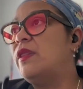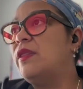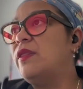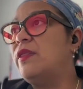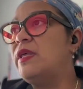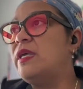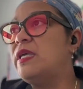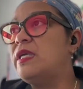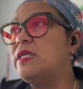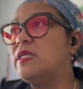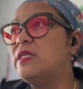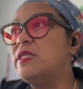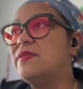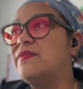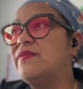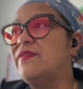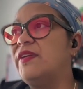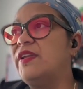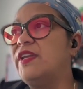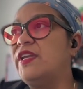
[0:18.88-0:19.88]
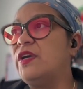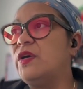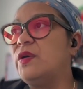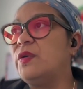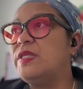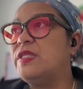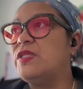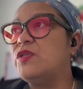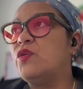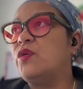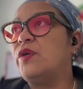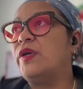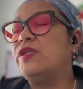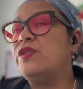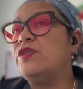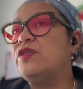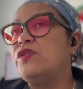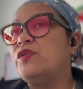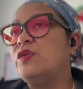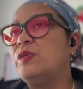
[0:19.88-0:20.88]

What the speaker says: this video is going